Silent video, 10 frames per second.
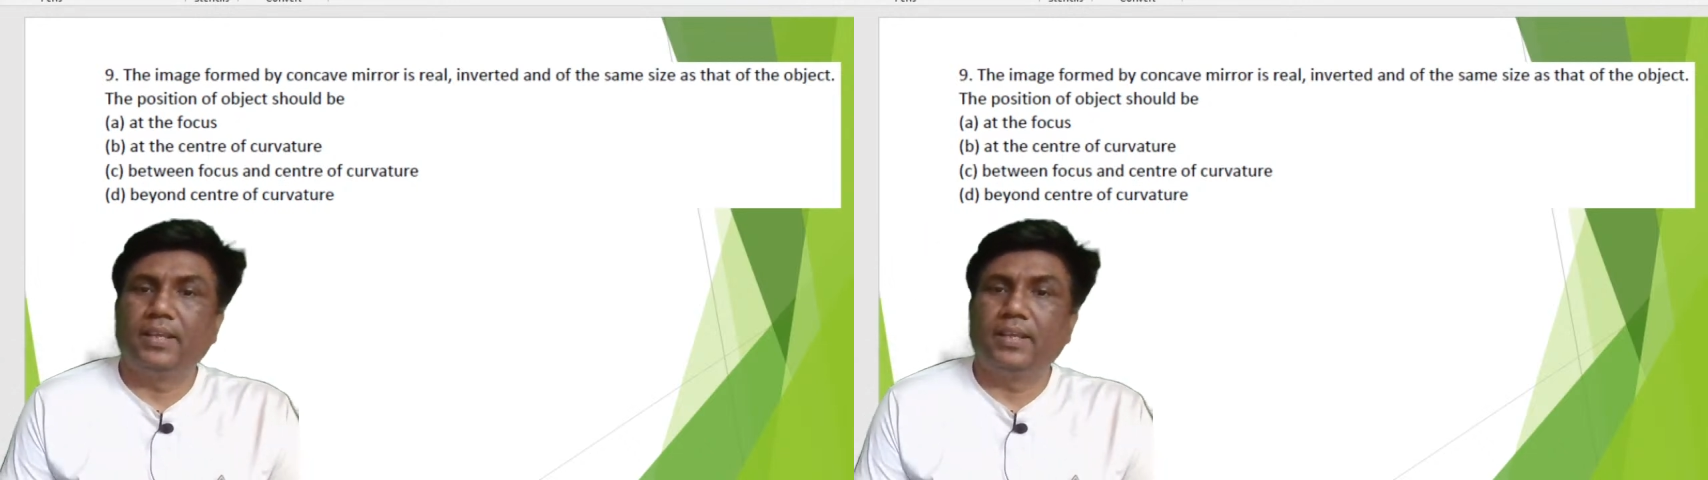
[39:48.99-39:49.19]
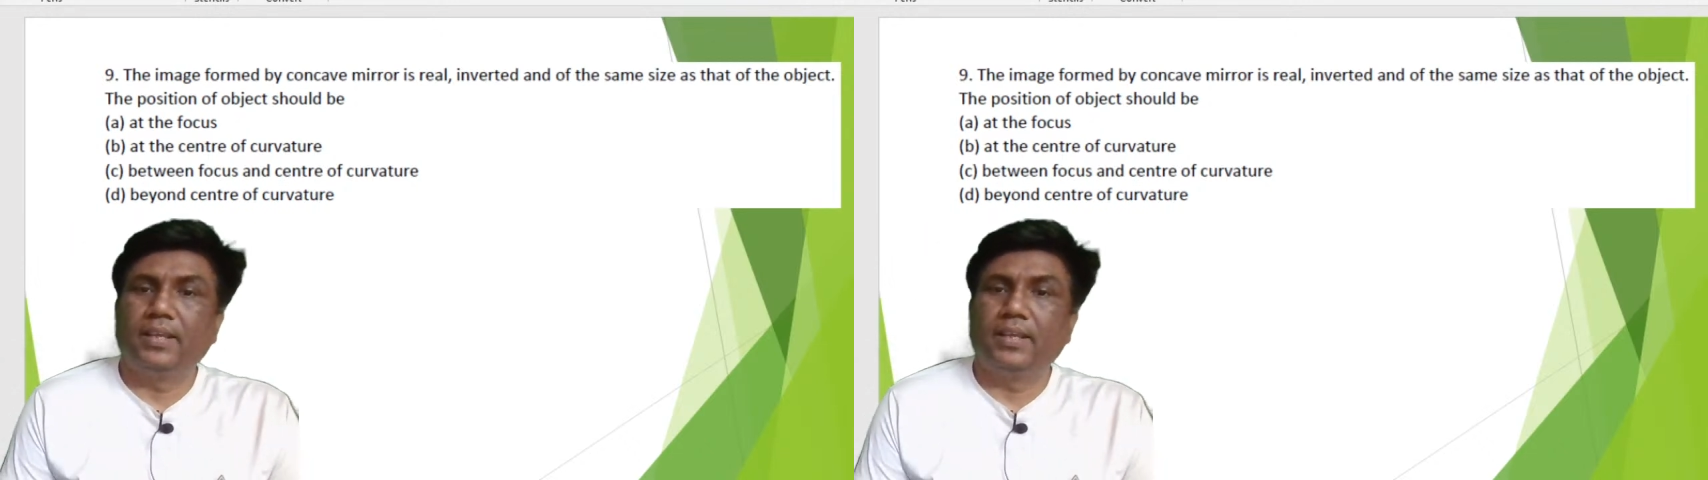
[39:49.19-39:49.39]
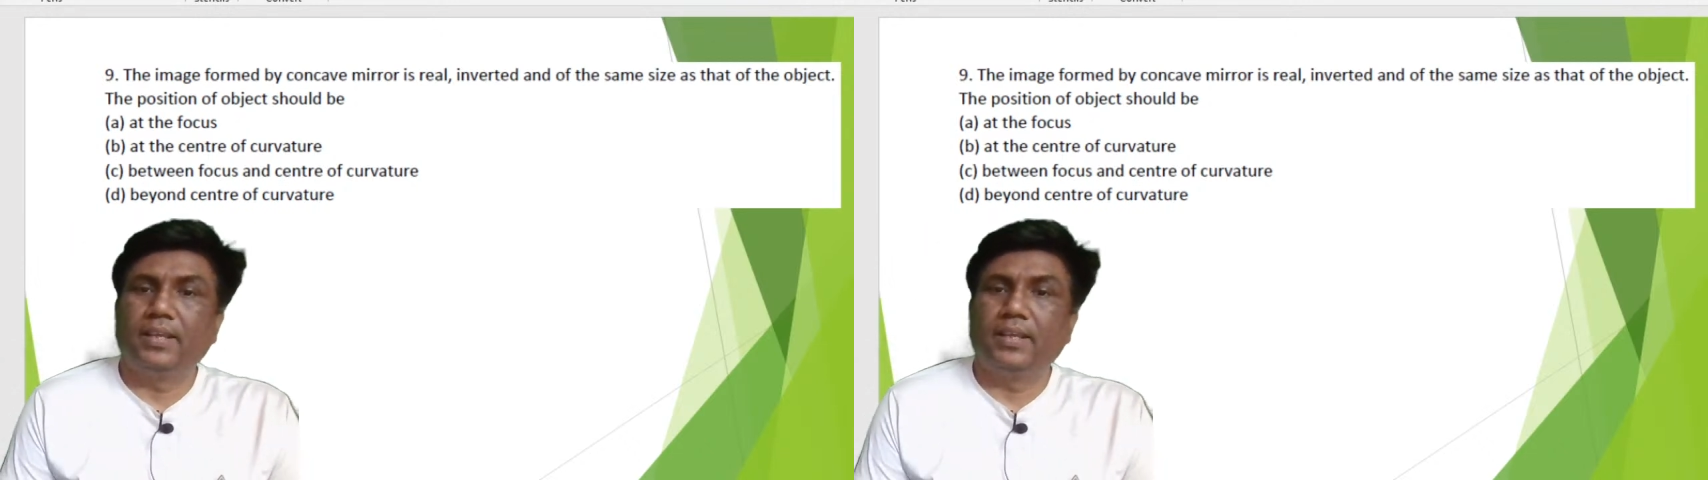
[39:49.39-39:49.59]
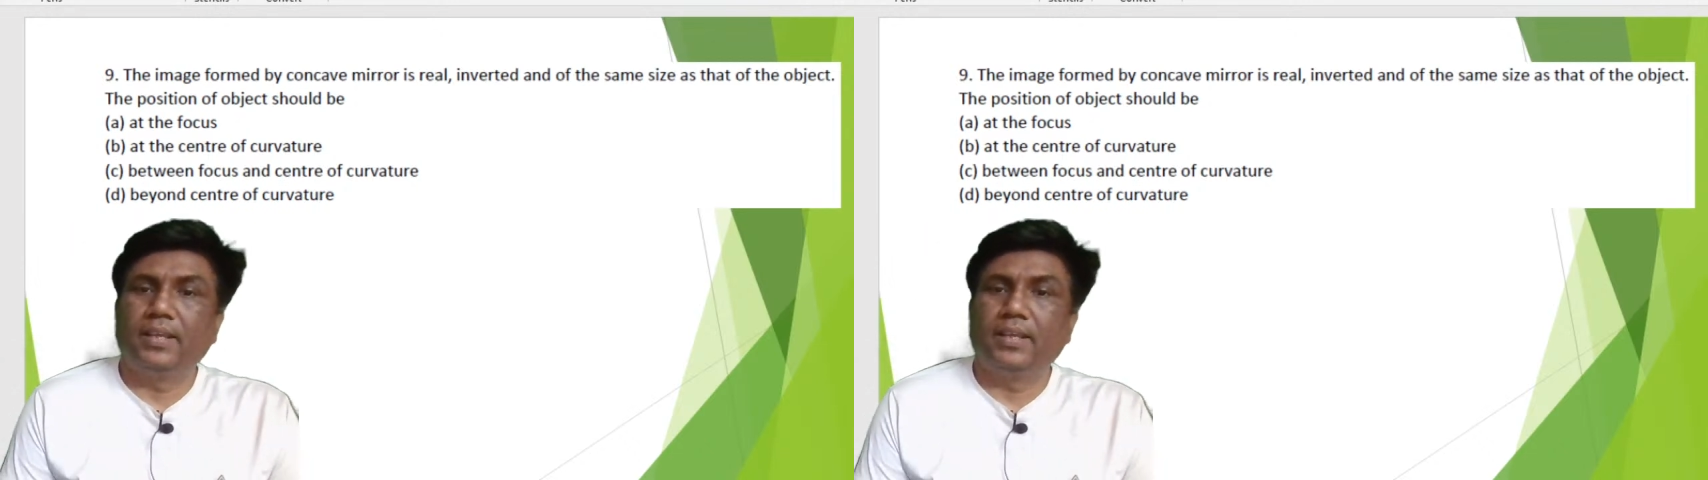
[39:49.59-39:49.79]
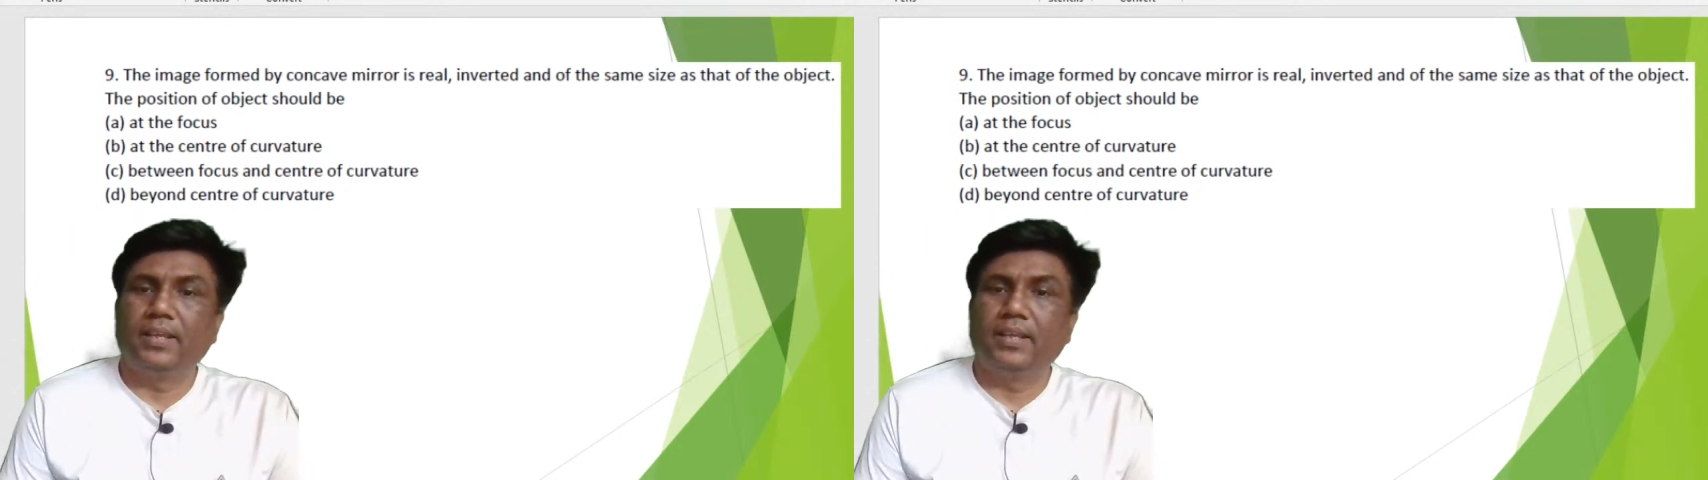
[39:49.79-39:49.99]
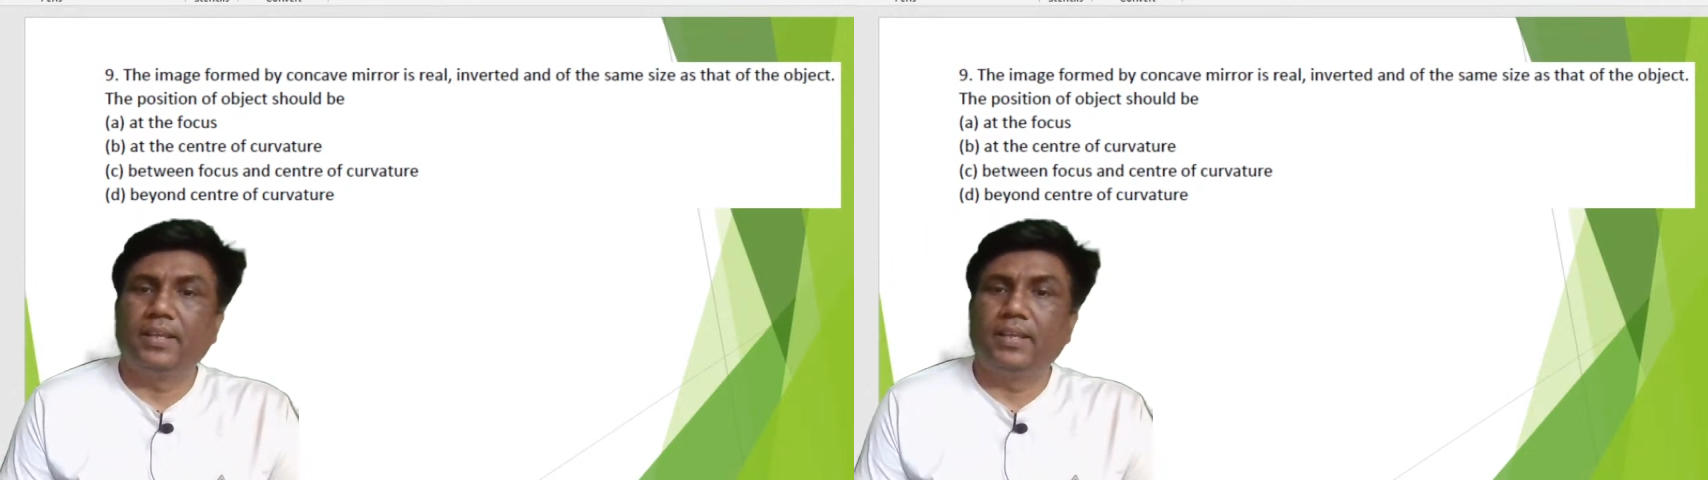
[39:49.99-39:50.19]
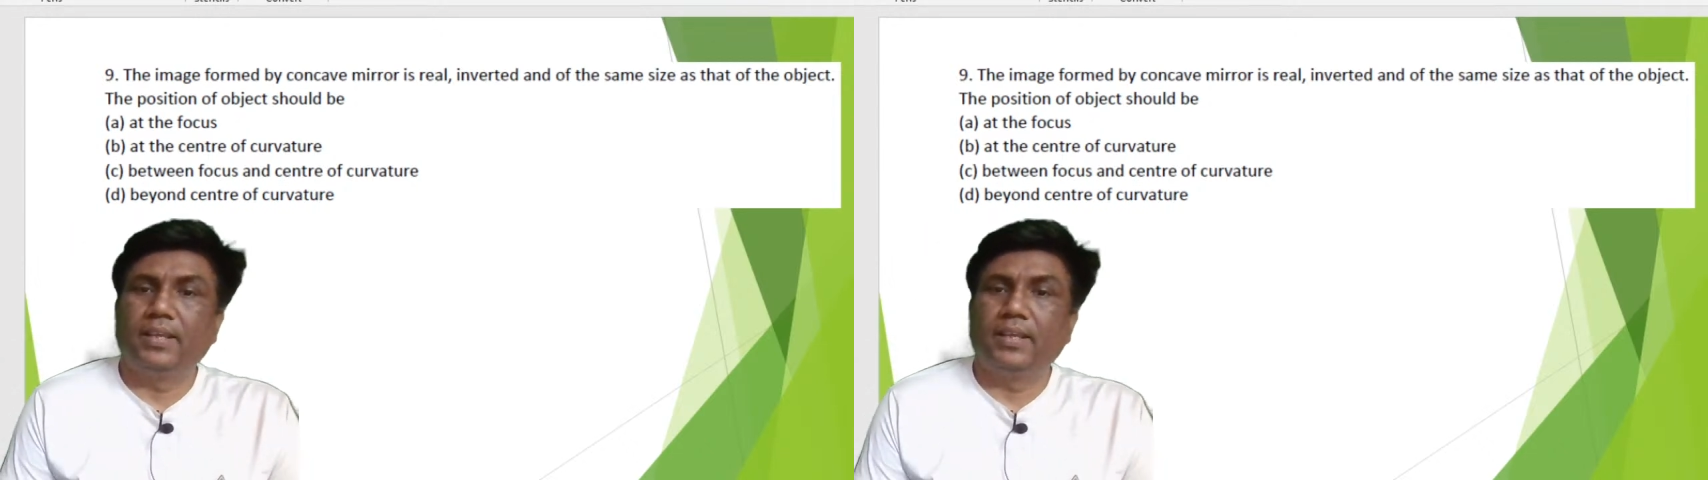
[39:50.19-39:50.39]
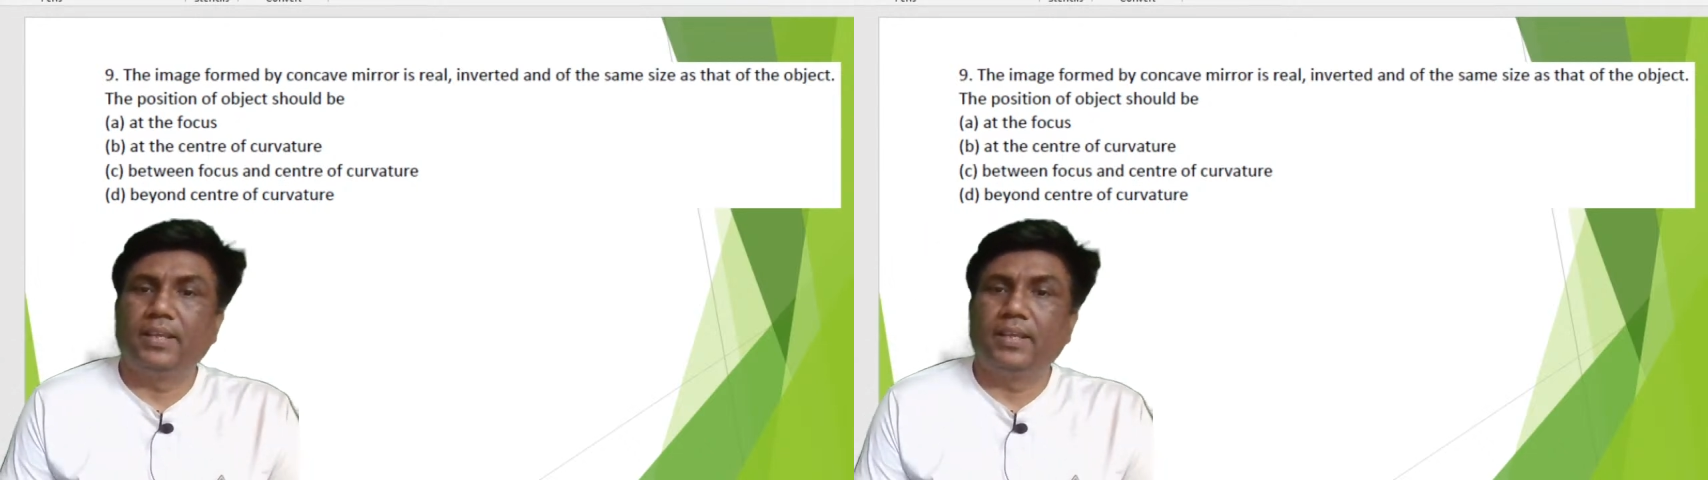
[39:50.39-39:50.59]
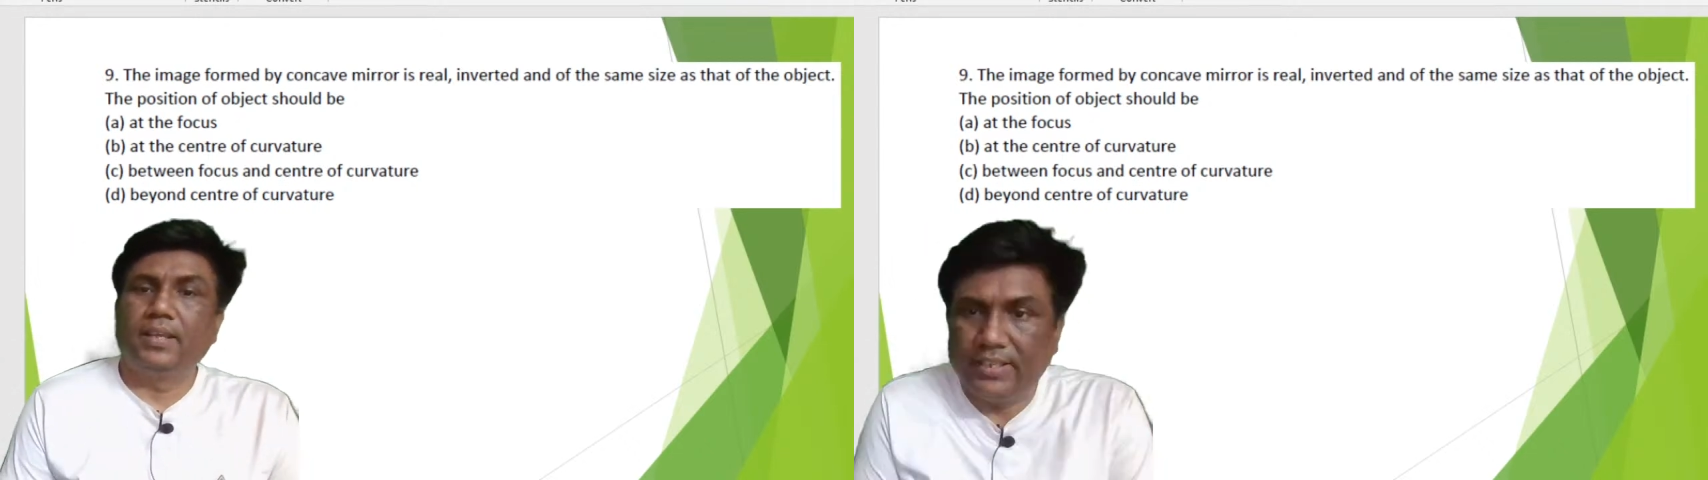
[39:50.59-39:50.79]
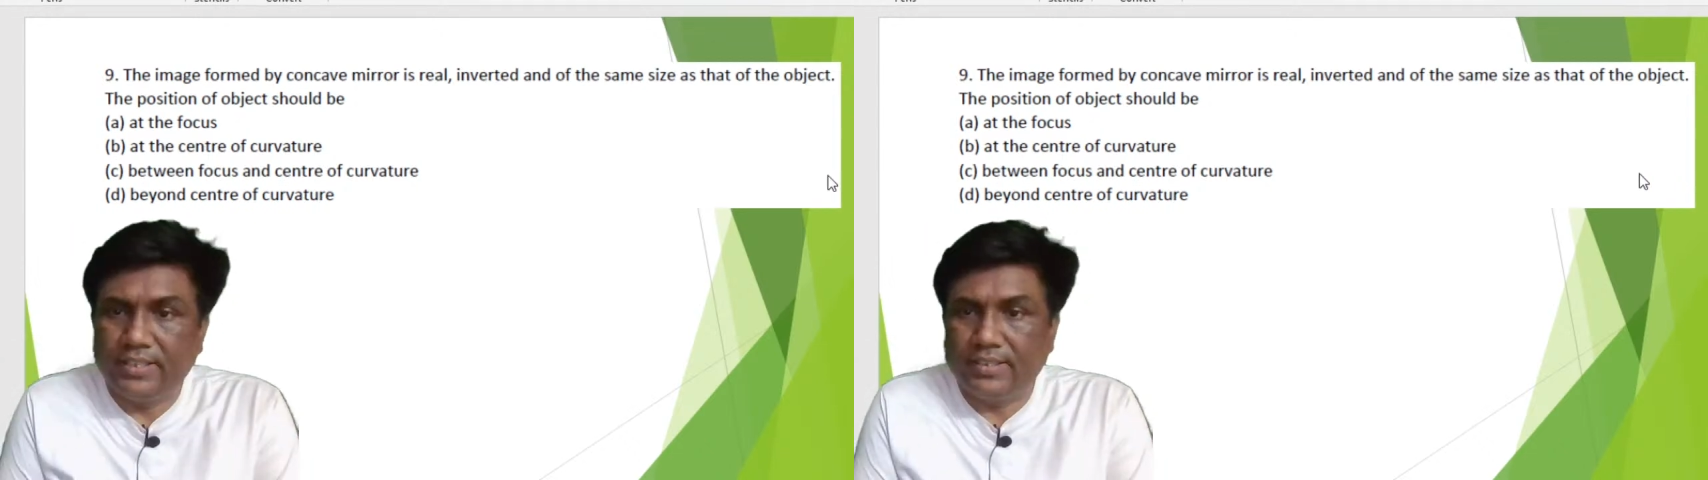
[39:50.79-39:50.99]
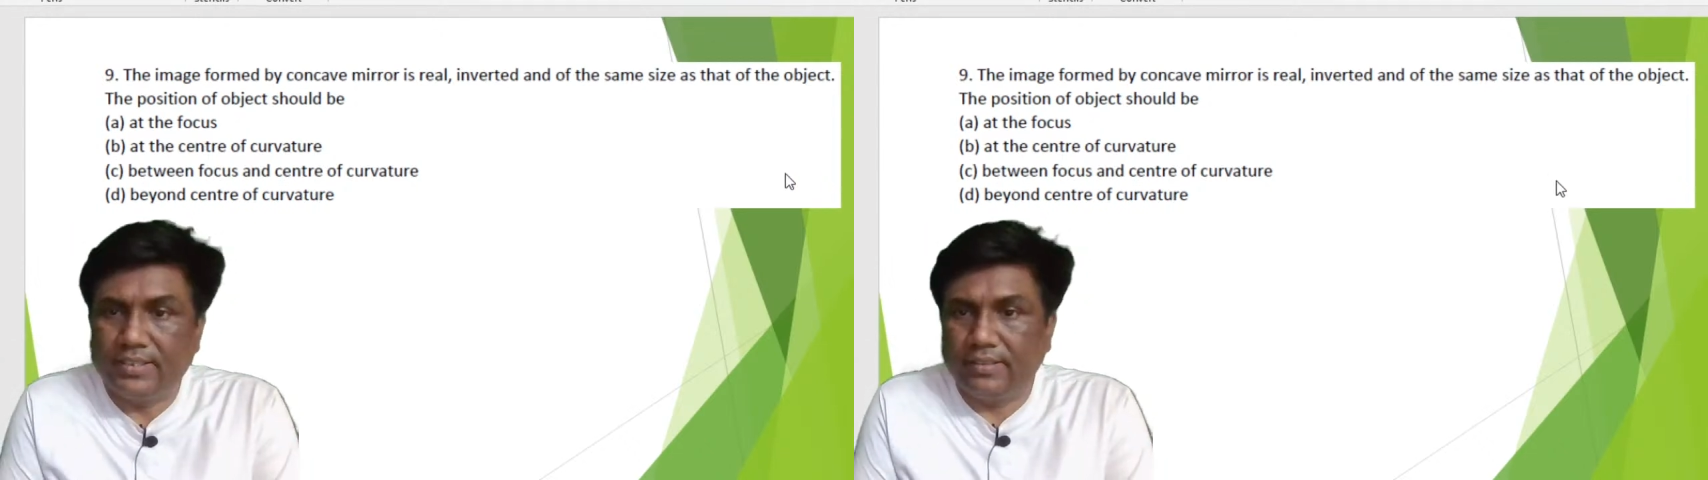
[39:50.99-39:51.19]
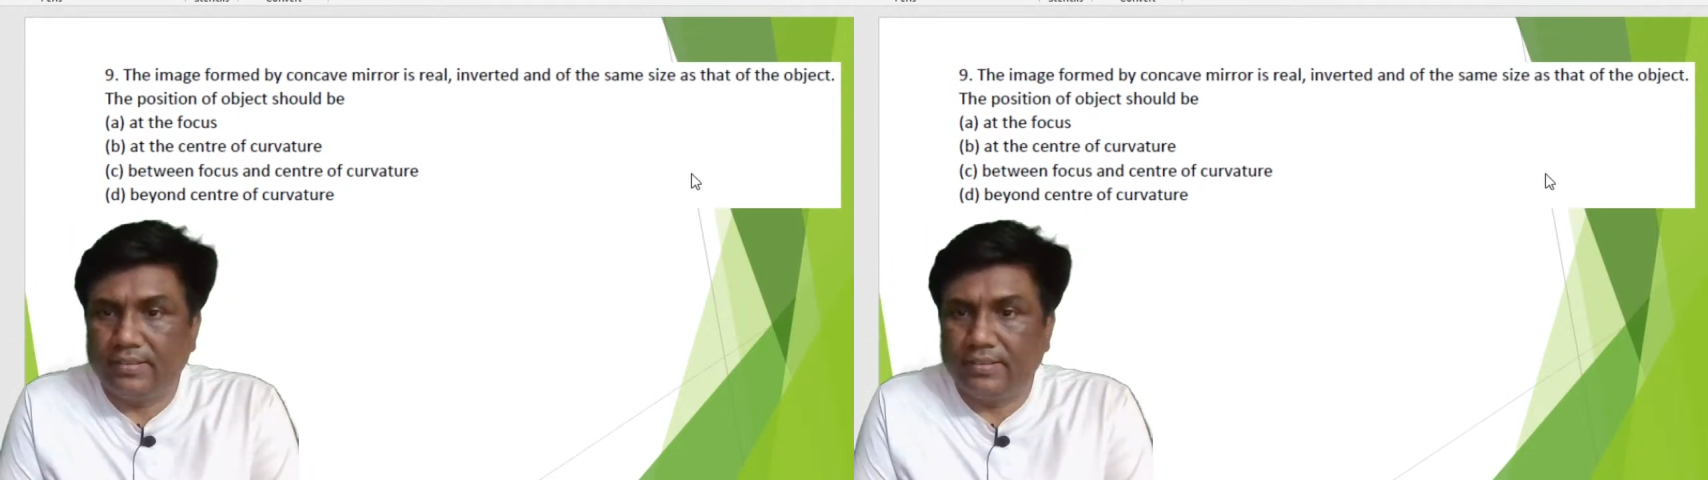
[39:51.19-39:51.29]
Real means what? If it is